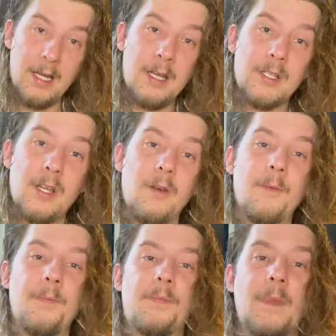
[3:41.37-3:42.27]
So
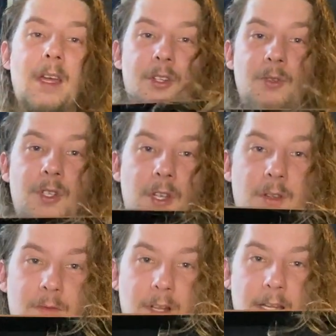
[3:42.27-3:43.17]
I shall show you
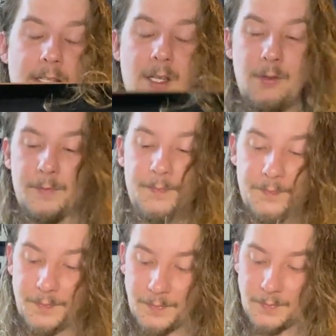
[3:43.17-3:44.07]
like so.
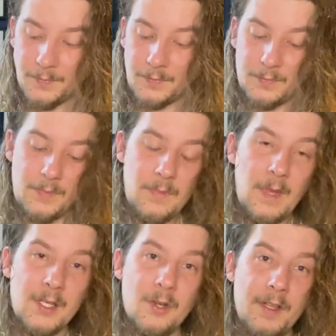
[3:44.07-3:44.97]
It's got the